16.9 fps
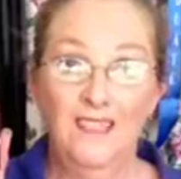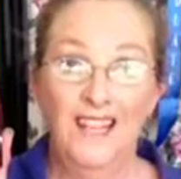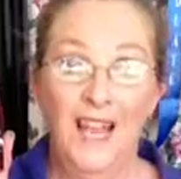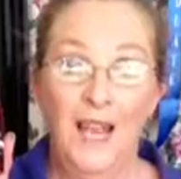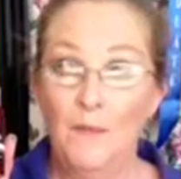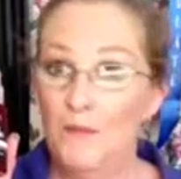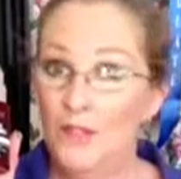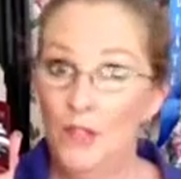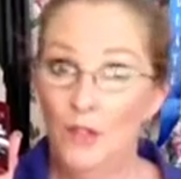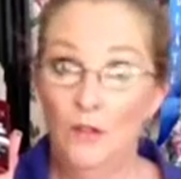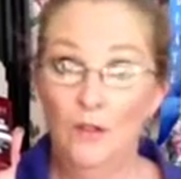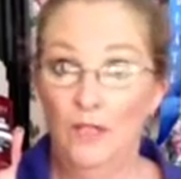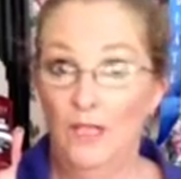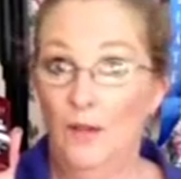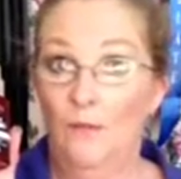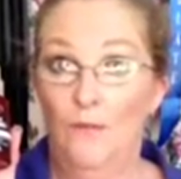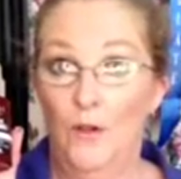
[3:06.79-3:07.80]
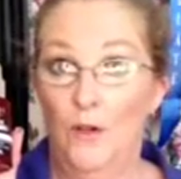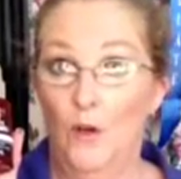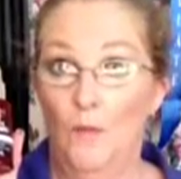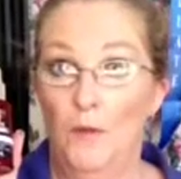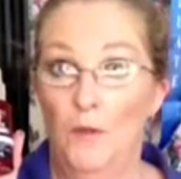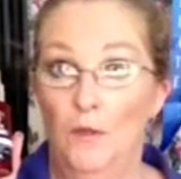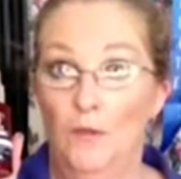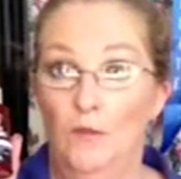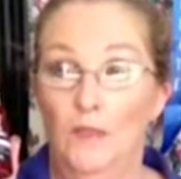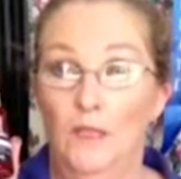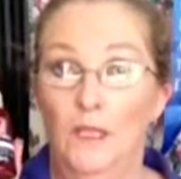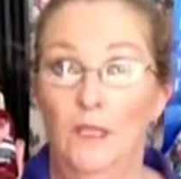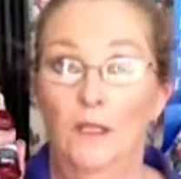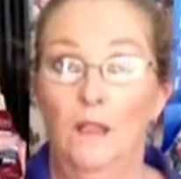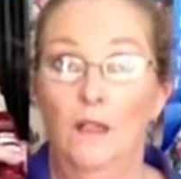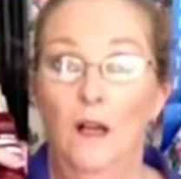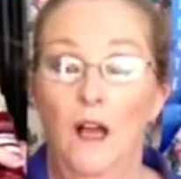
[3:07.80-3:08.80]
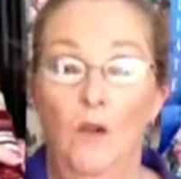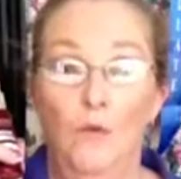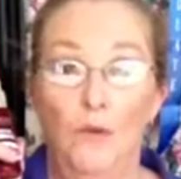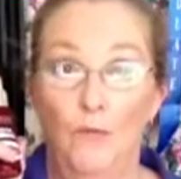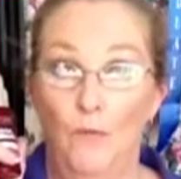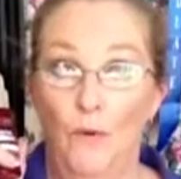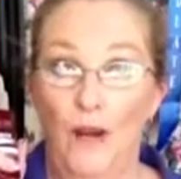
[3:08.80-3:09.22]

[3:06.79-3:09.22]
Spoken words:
Absolutely phenomenal. I would